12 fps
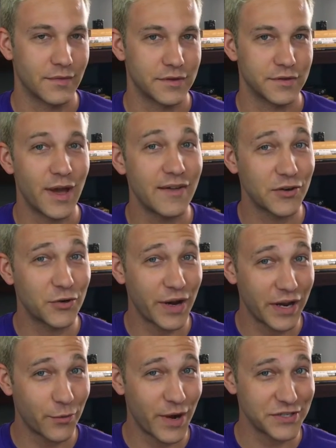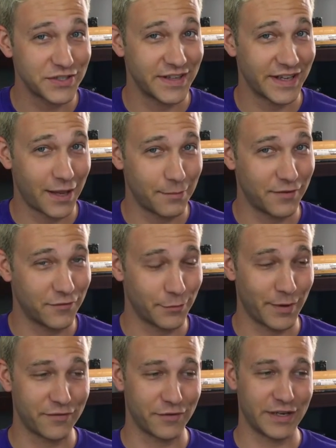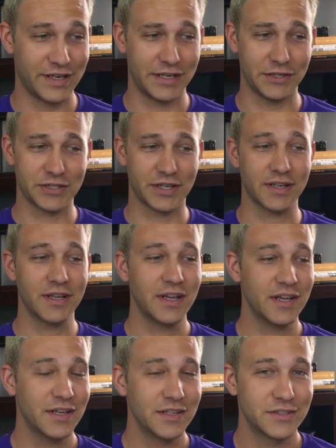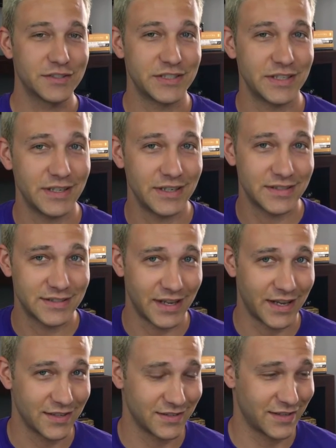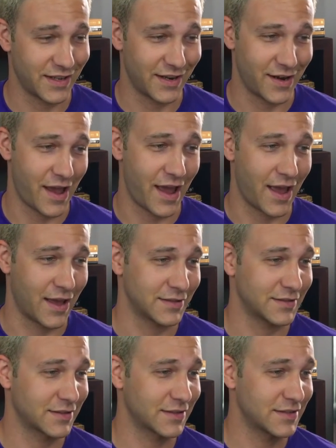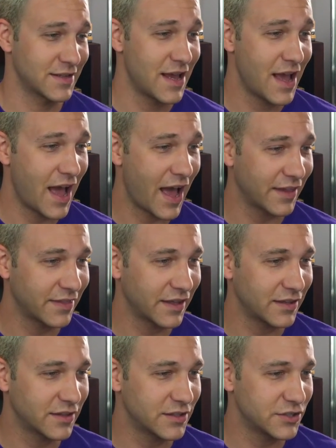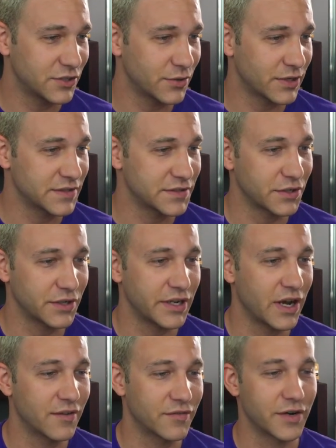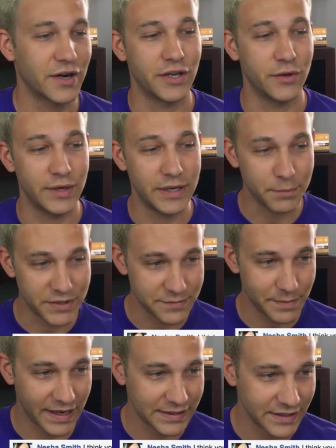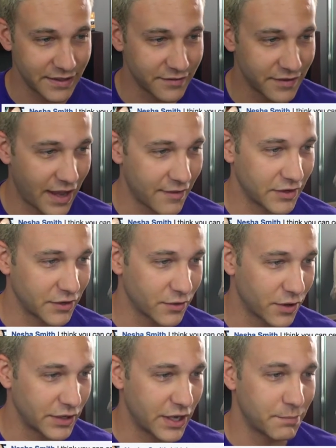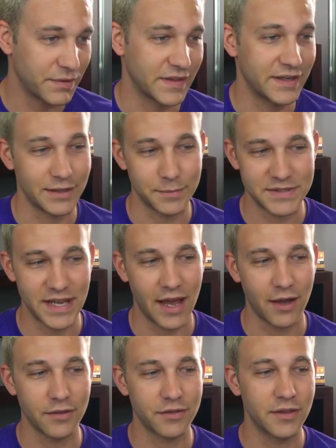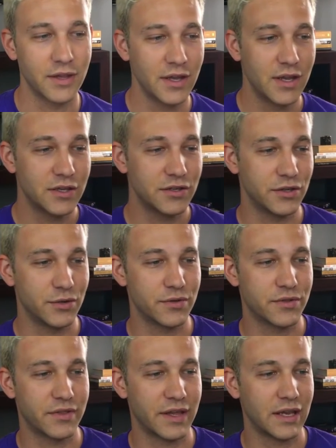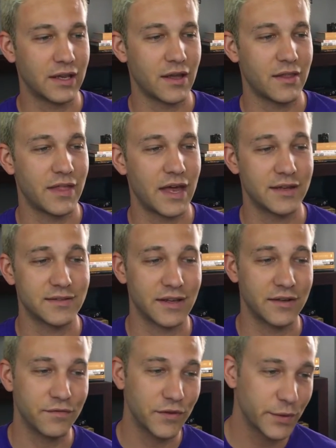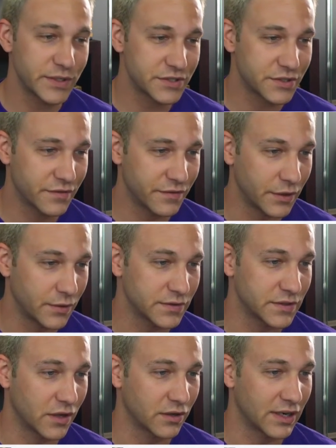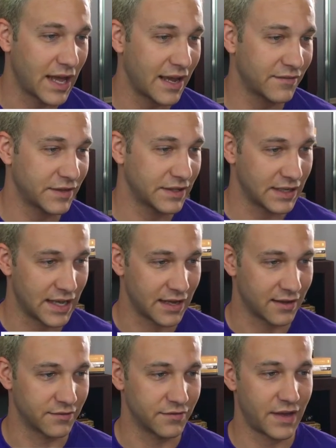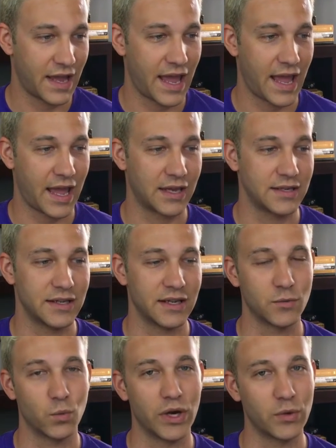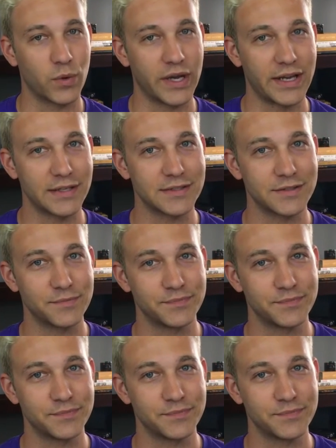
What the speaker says: So I have a great question that came in from my friend Nisha. She says and asks, I think that you can certainly offer a unique perspective having grown up in the Deep South. Do you think that has influenced your views on life and love, and in what ways?